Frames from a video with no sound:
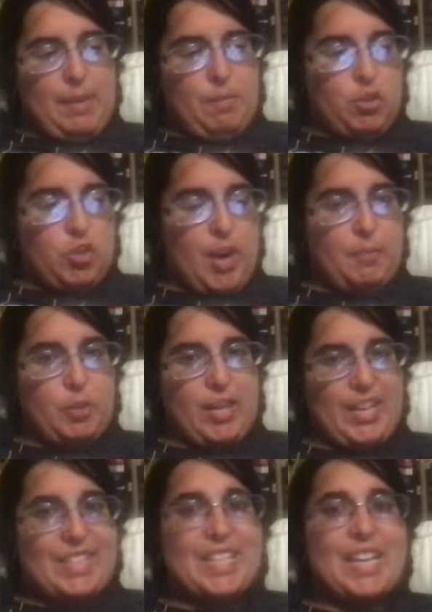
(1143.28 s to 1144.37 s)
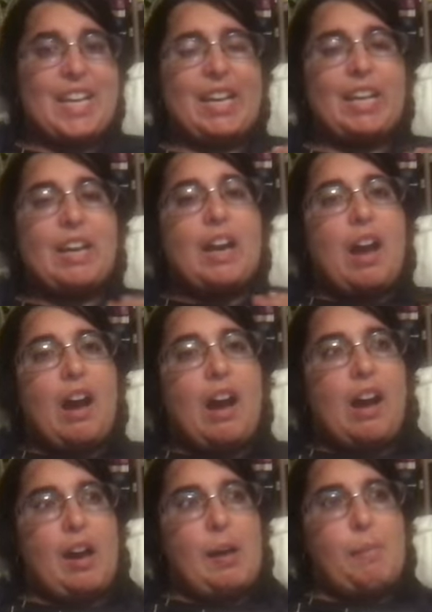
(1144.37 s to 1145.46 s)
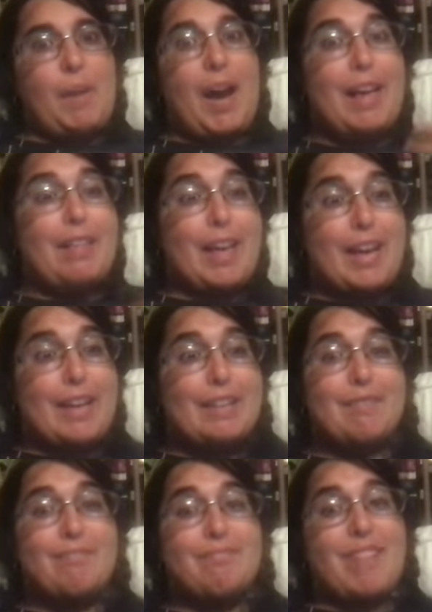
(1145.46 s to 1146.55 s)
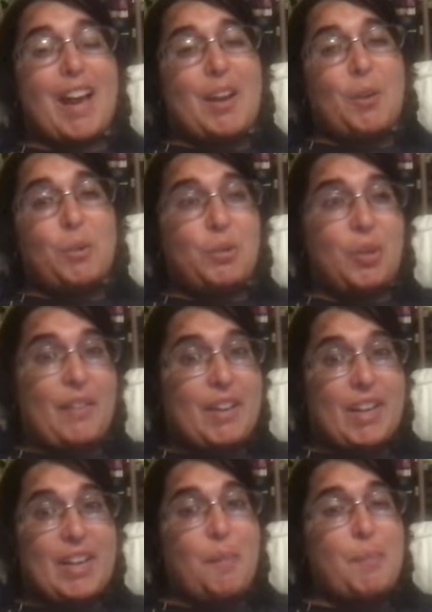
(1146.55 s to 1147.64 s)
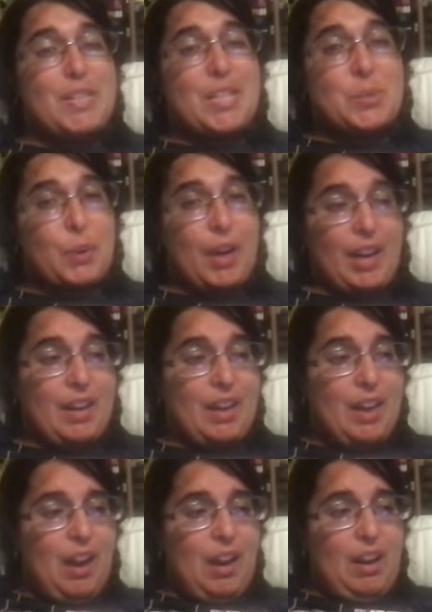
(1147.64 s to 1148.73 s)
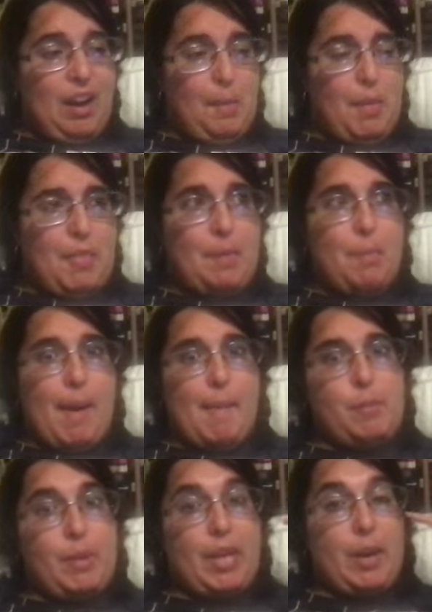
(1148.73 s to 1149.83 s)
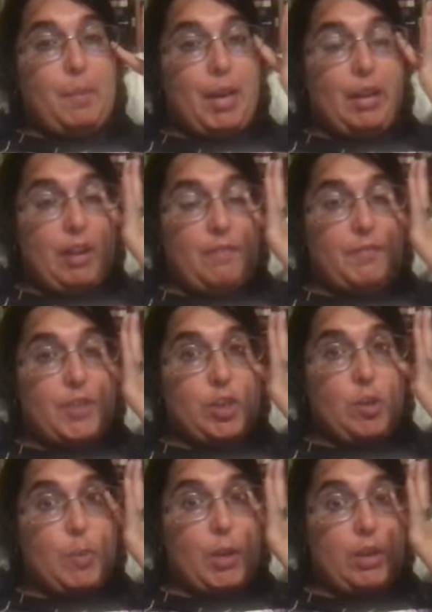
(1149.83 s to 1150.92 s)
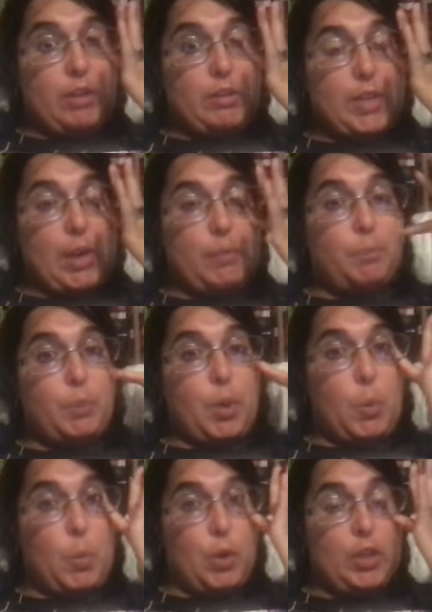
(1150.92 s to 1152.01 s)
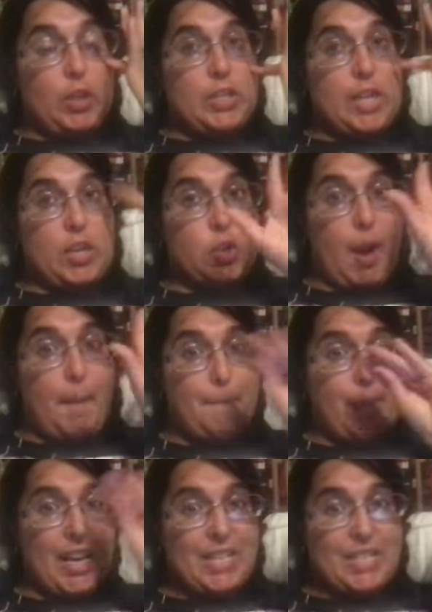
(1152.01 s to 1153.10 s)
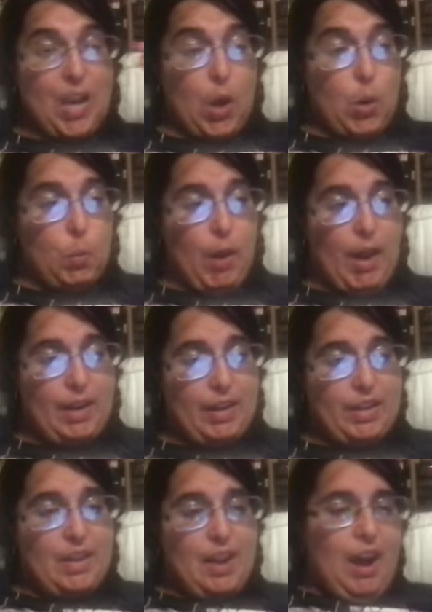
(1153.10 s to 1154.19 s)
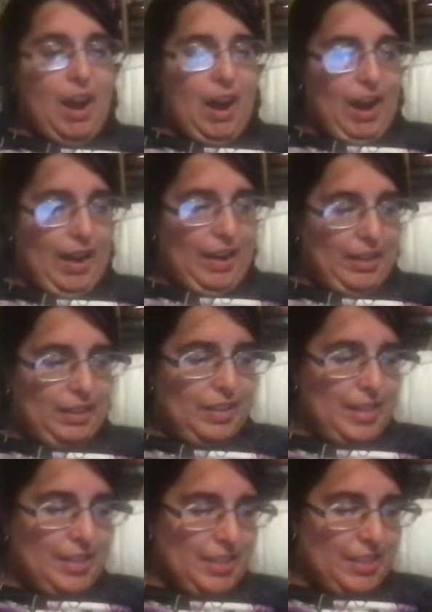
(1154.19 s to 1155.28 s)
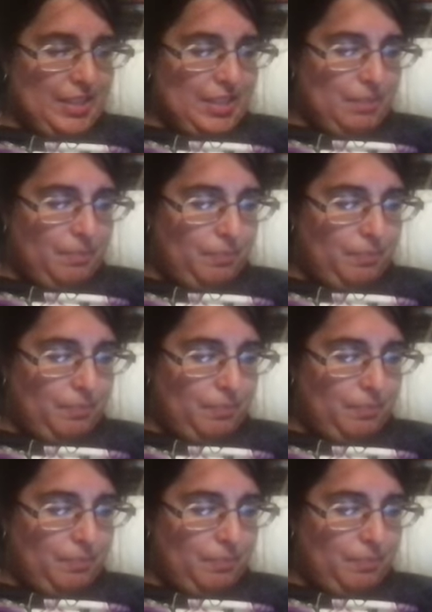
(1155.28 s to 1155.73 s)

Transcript: I'm on chapter 19. Um, I like it. I don't love it, but that's okay. Um, and then I'm probably gonna pick like a physical book. So we'll touch base when I at least